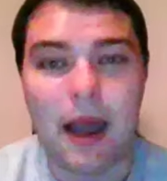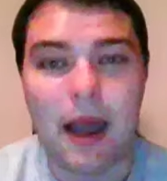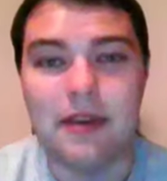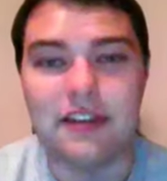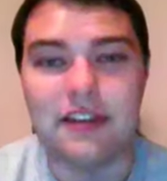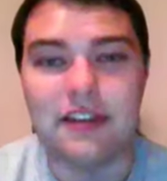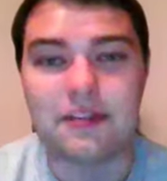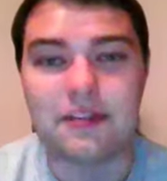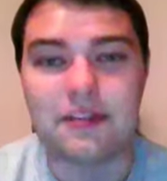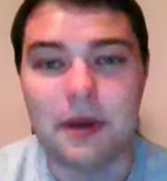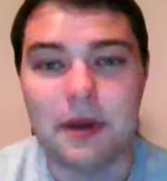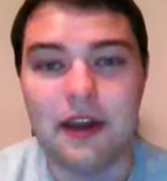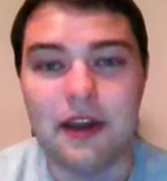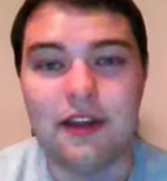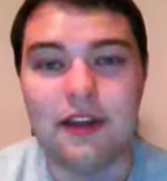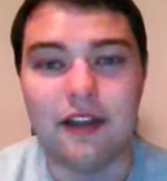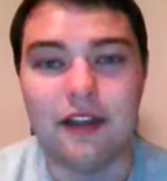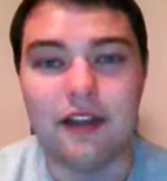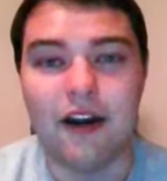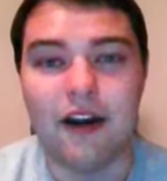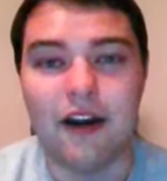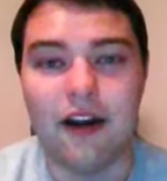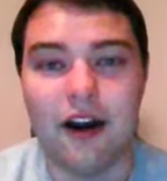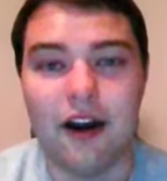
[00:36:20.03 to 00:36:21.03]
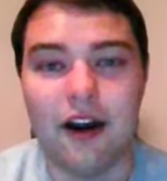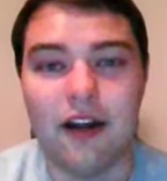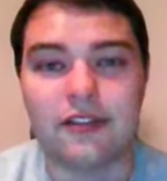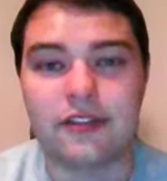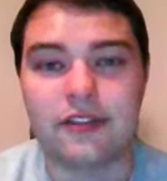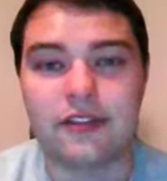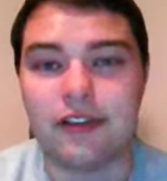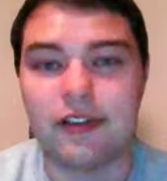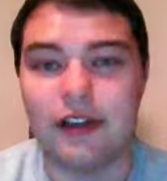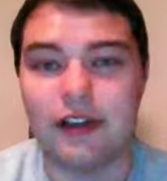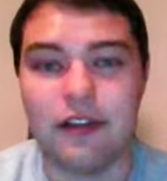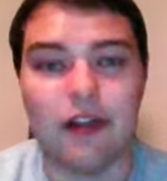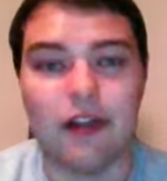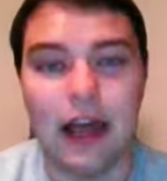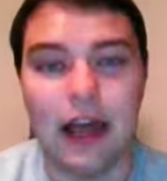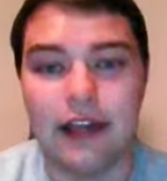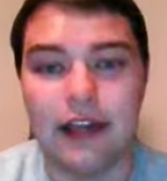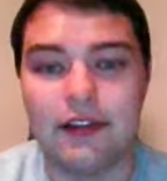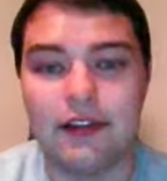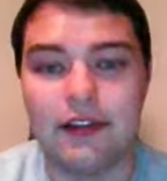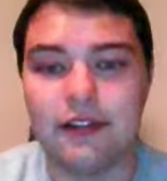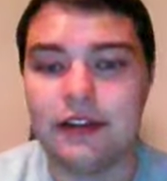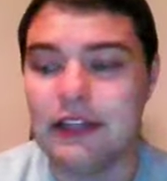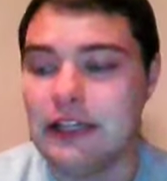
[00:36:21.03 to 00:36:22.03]
may be spitting there, honestly.
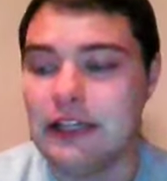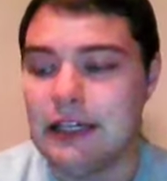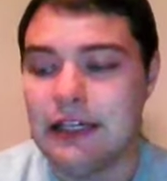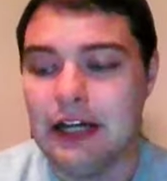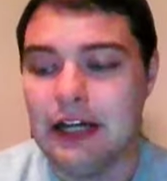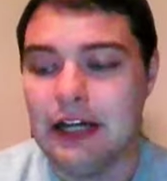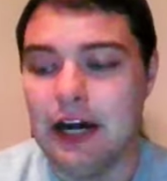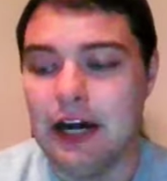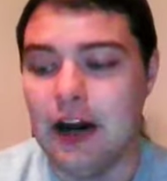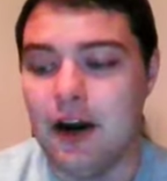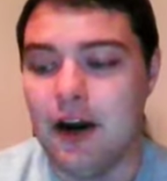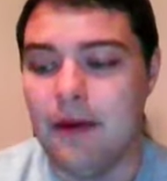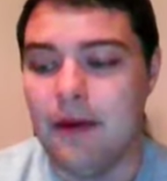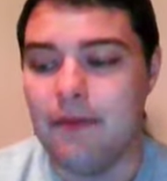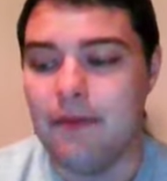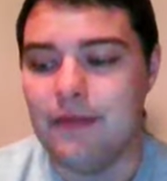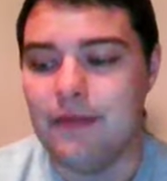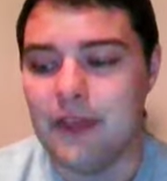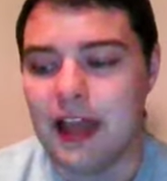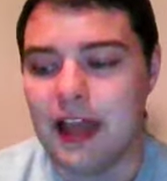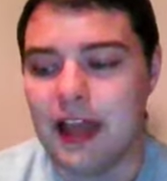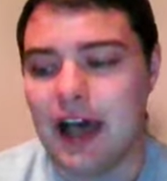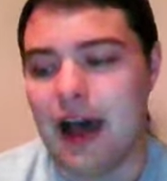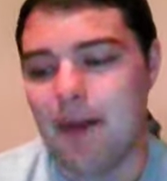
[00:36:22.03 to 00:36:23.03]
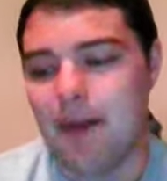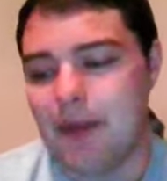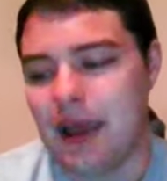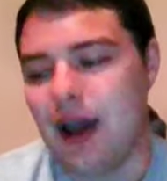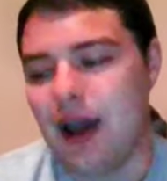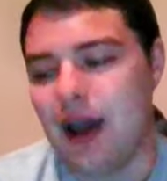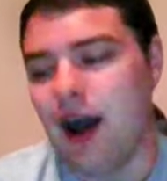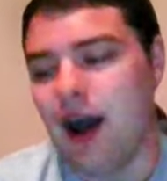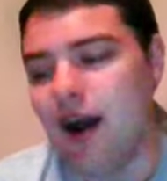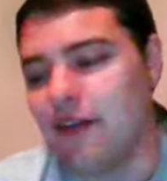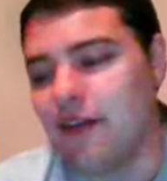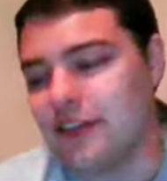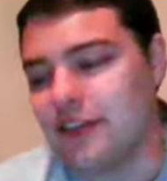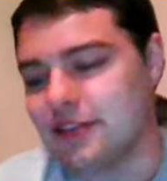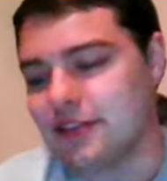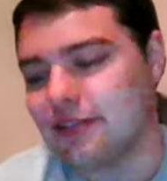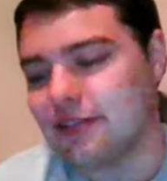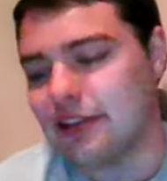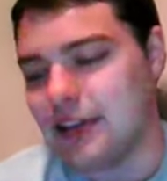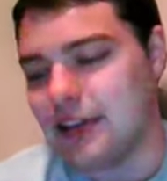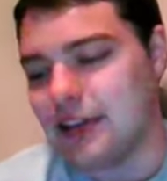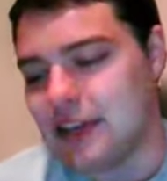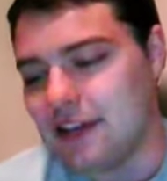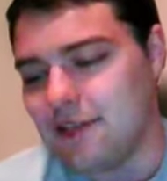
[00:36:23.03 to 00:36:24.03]
Like,
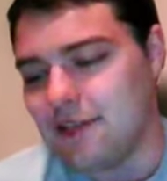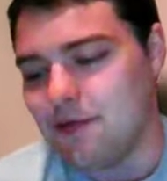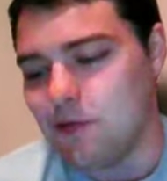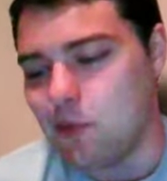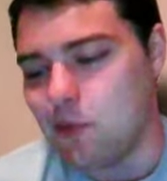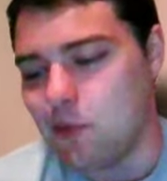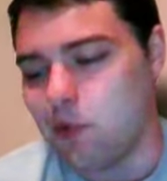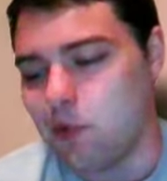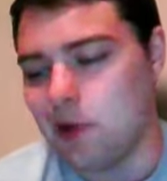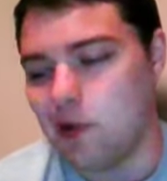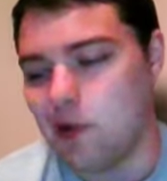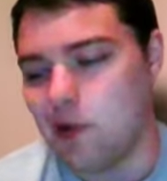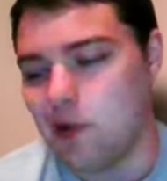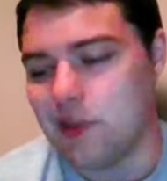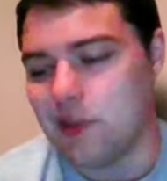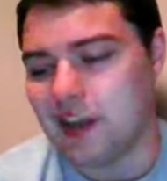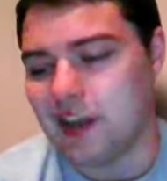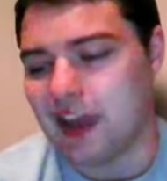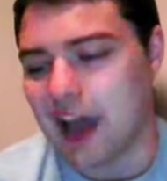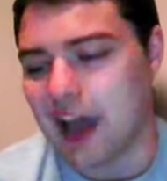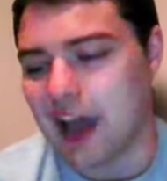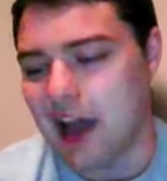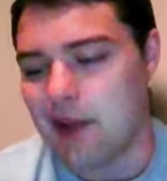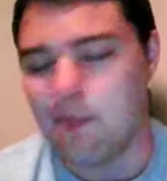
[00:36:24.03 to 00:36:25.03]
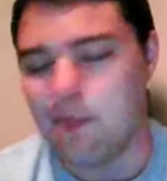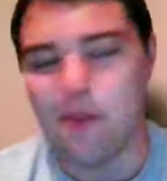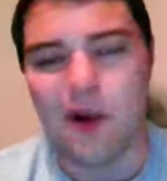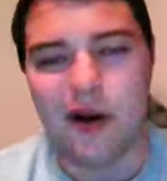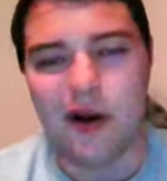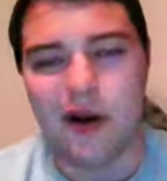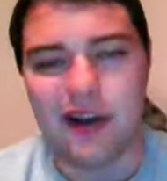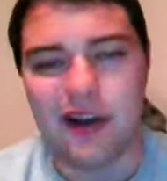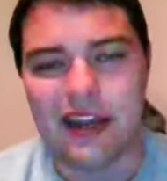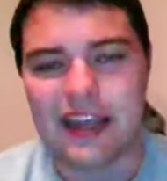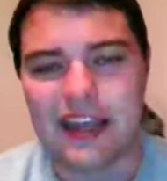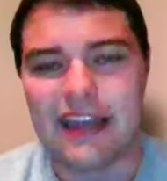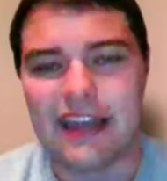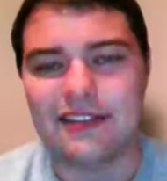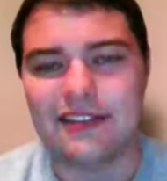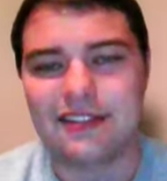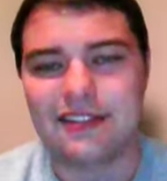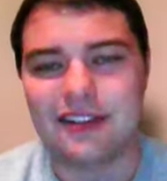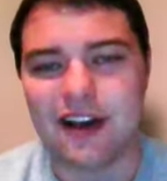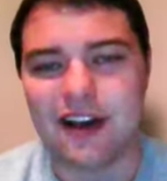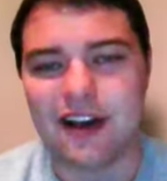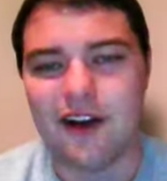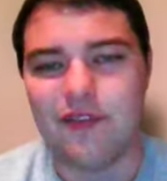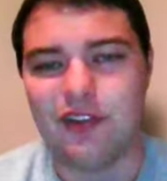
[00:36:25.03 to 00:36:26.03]
obviously, with the kind of money
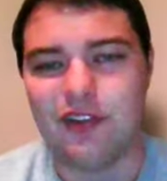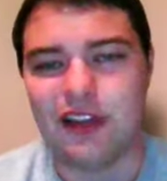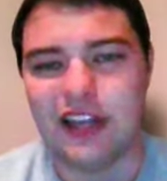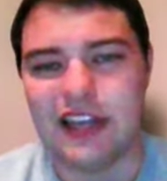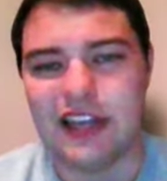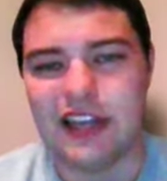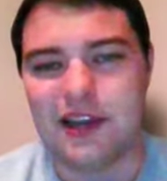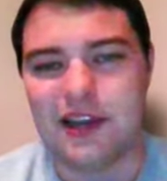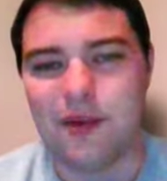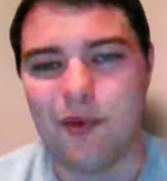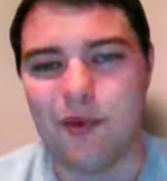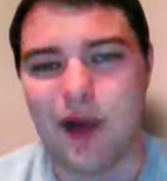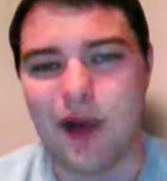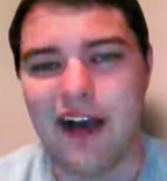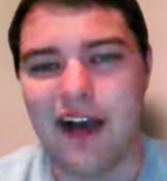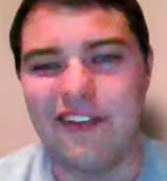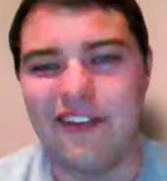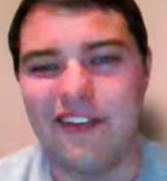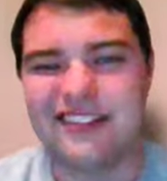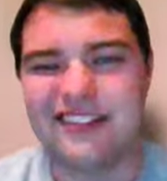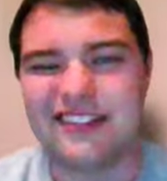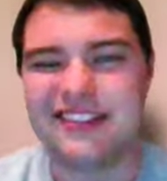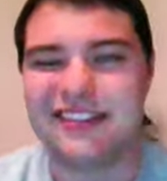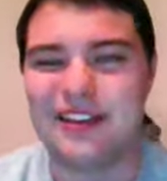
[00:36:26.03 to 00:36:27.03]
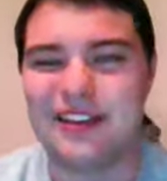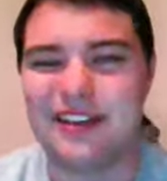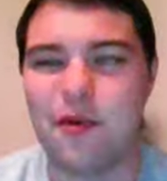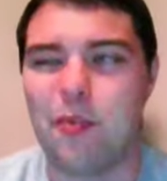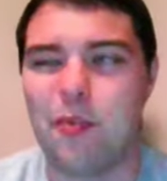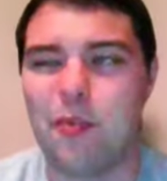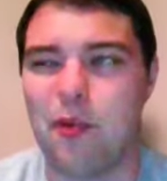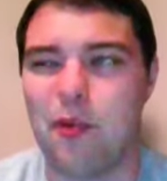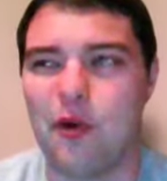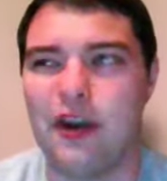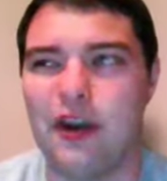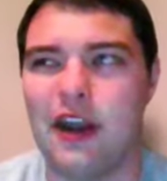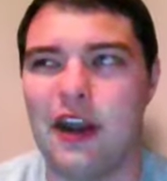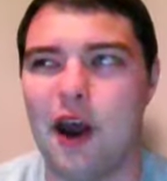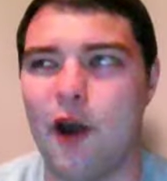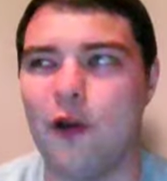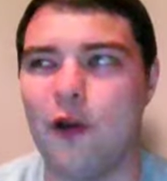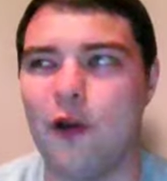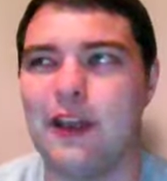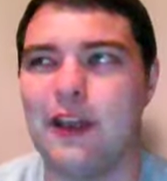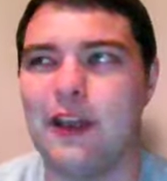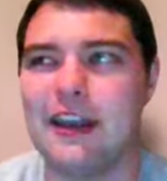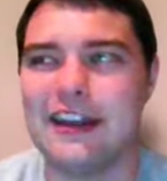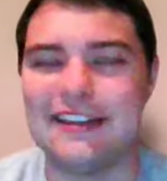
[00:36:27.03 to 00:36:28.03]
and stuff of Lincoln Riley, it's still pretty
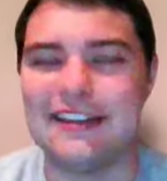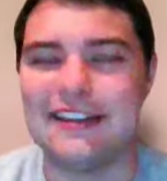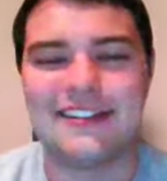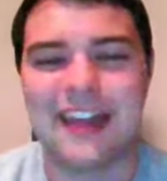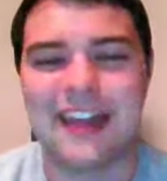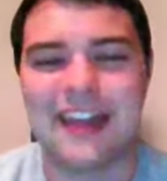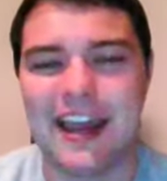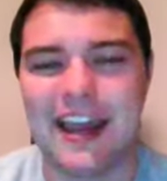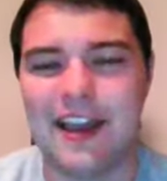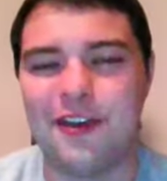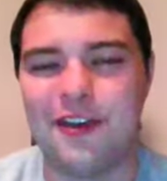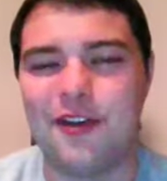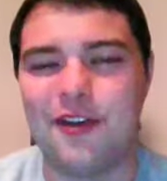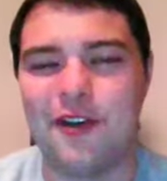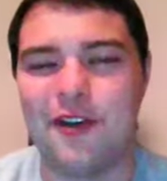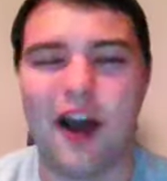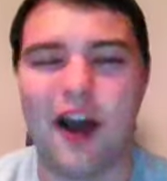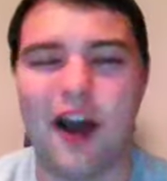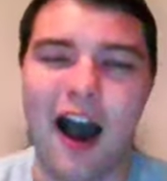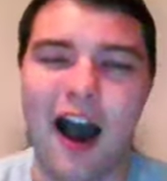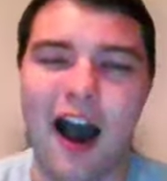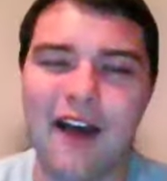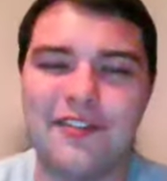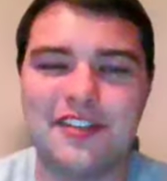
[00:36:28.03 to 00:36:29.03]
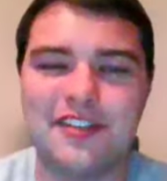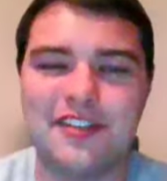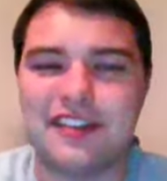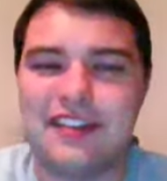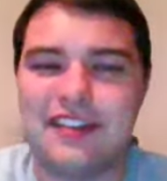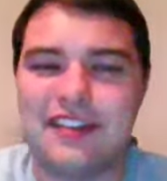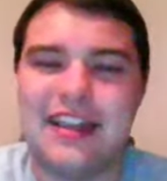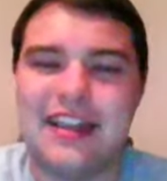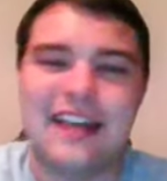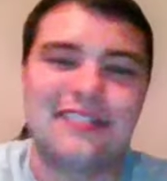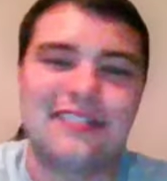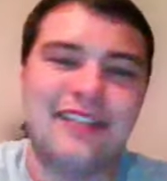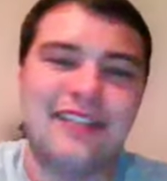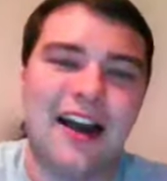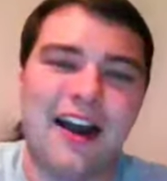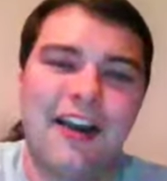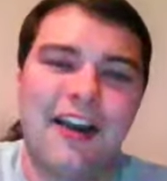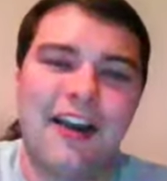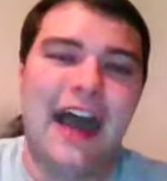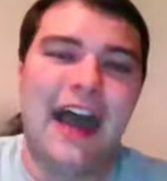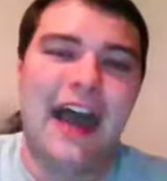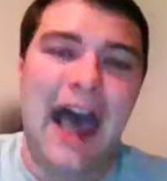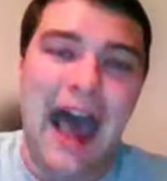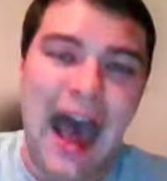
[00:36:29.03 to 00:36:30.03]
early in his tenure. Obviously, that's
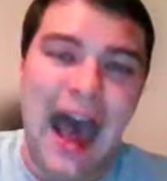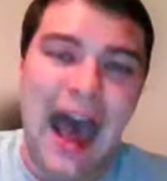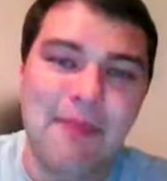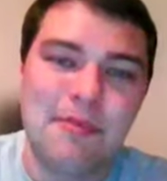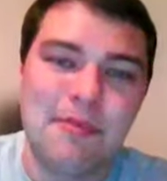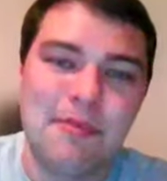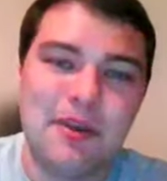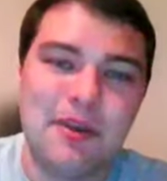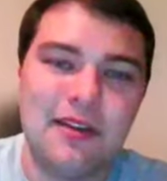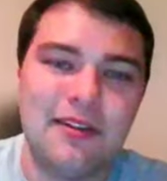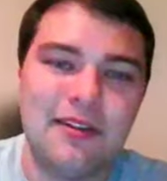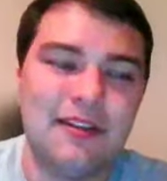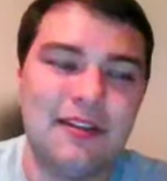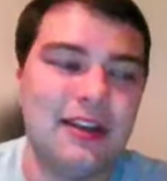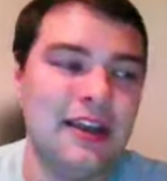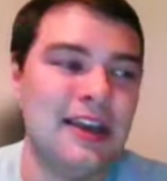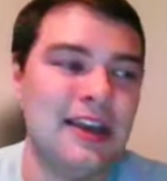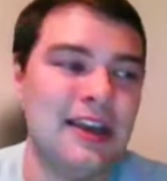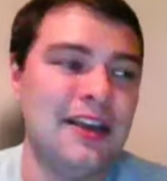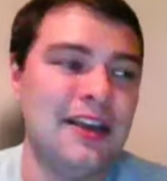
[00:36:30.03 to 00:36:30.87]
not going to happen.